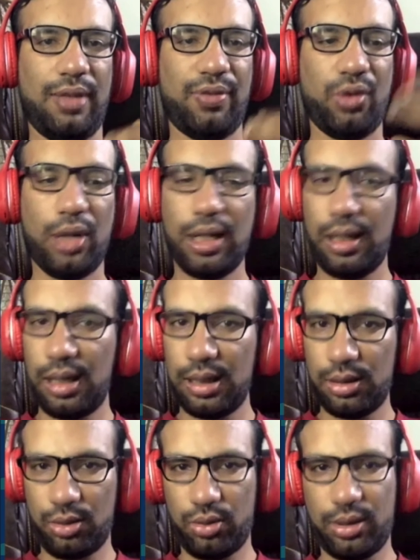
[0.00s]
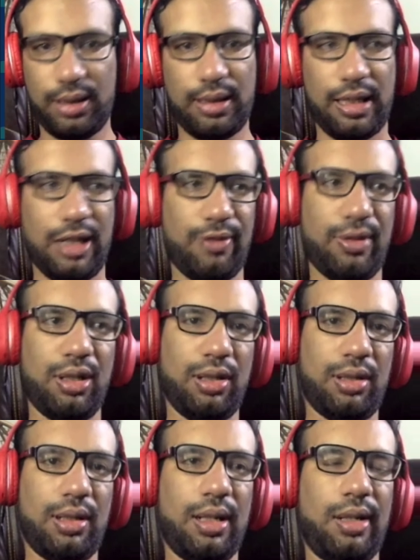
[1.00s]
if you are not using
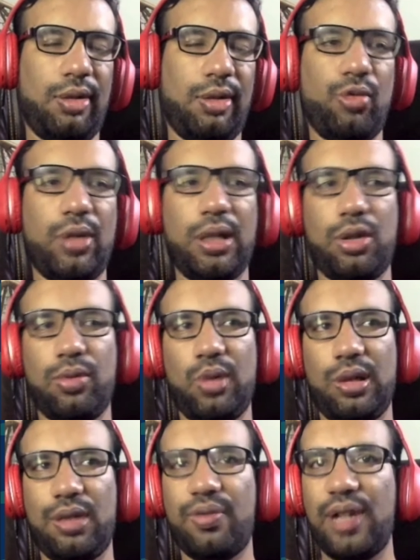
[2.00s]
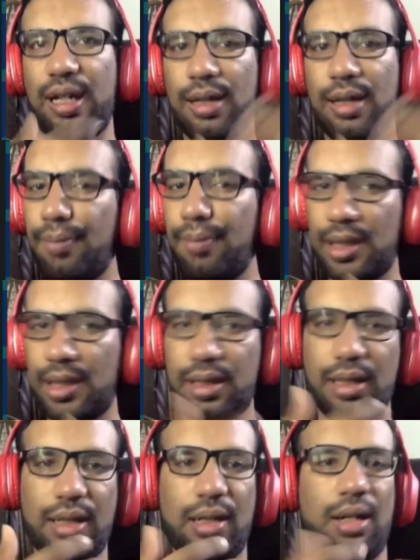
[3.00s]
canvas and you want to modify some
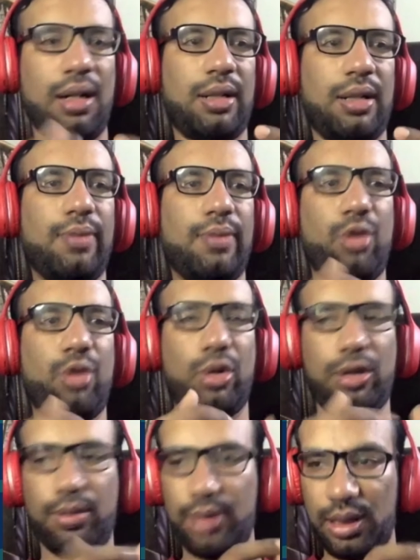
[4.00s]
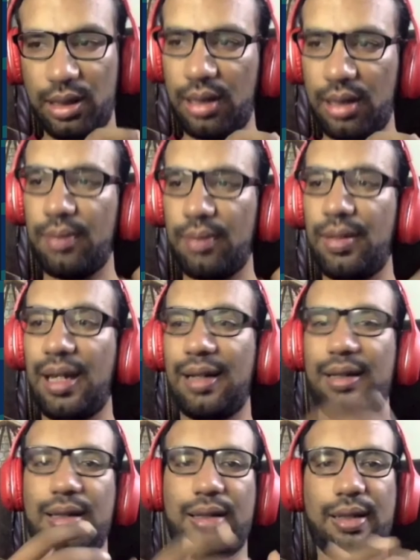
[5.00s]
button or some floating button or some
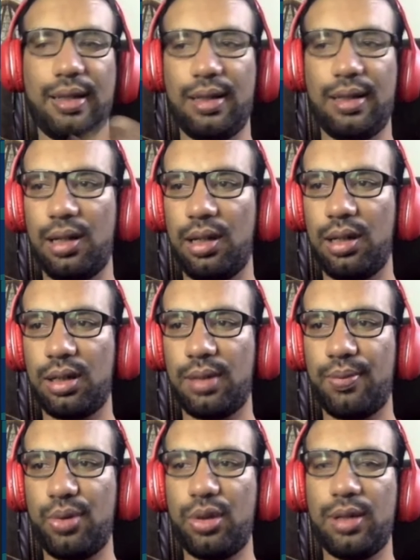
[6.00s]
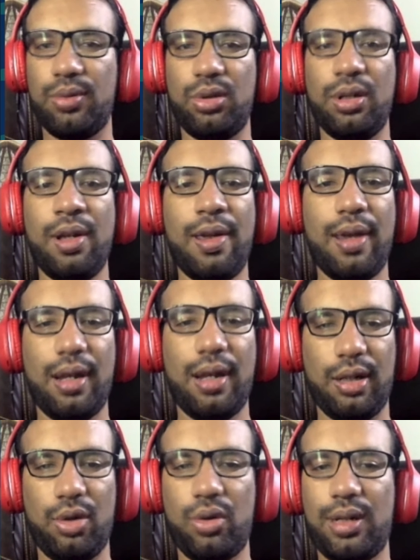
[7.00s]
existing composable,
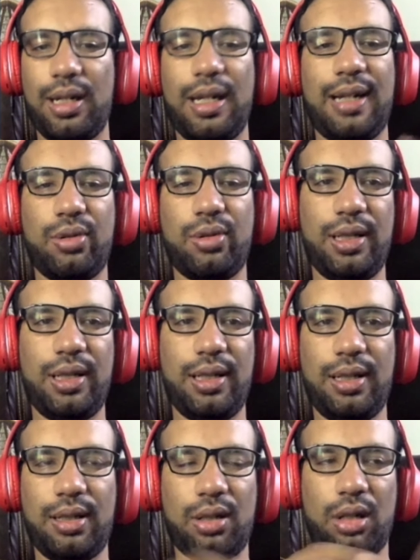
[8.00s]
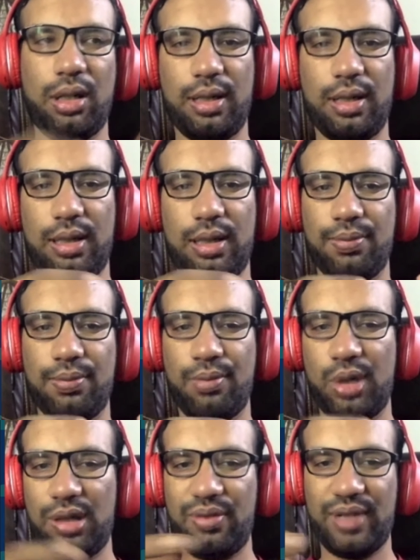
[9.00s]
then you can actually call the
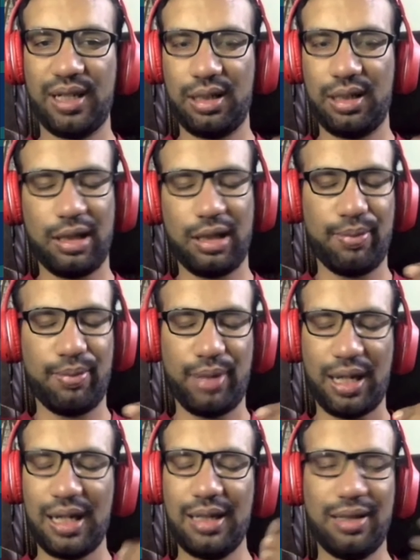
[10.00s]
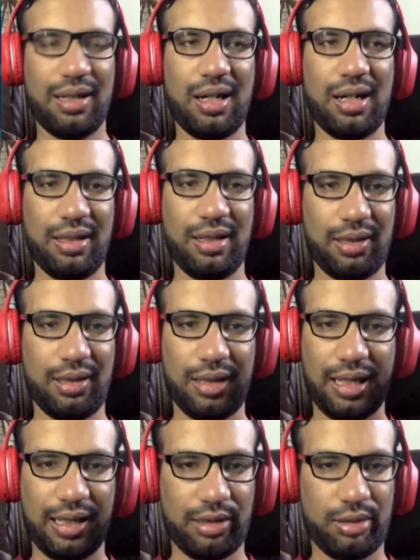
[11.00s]
modifier.behind on it
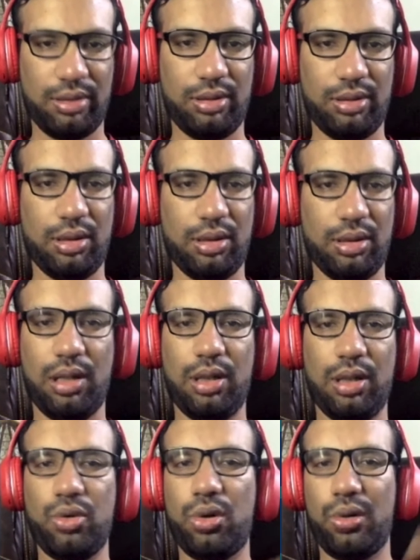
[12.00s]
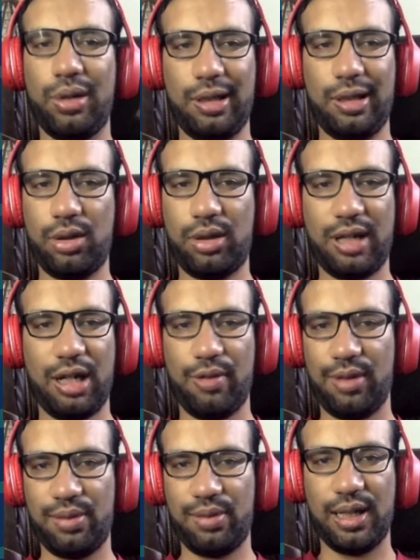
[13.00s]
directly. You don't need
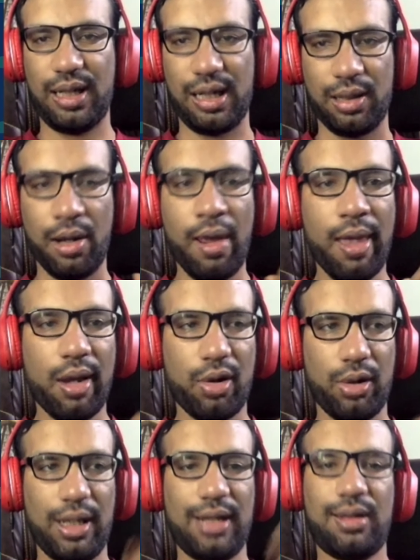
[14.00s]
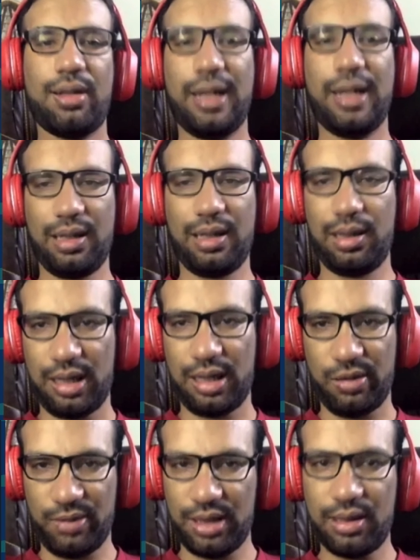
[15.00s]
canvas for that. So let's take on
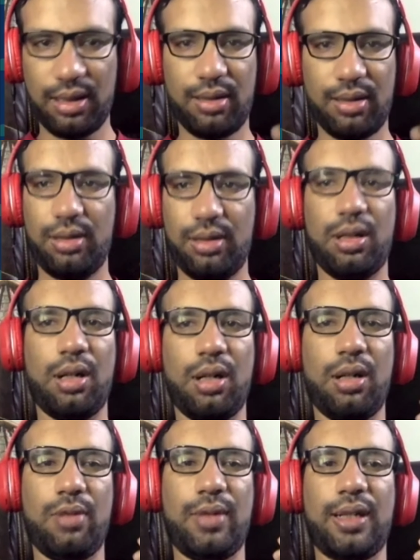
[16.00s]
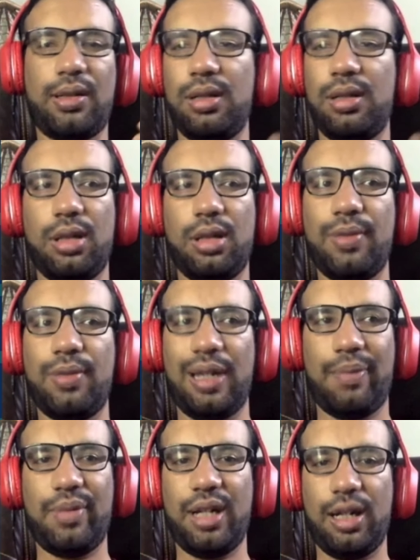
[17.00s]
canvas and see what kind of
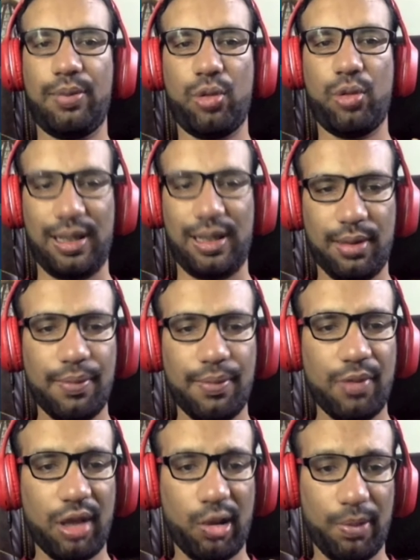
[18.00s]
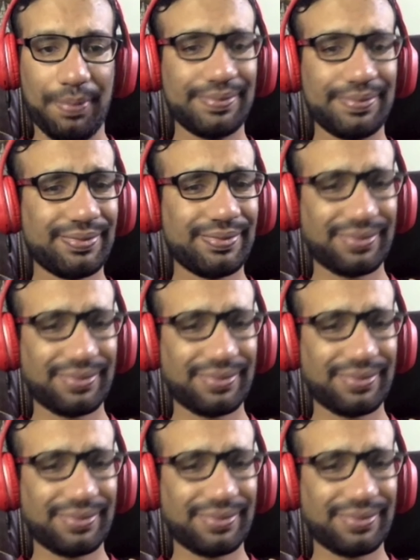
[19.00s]
API it provides. So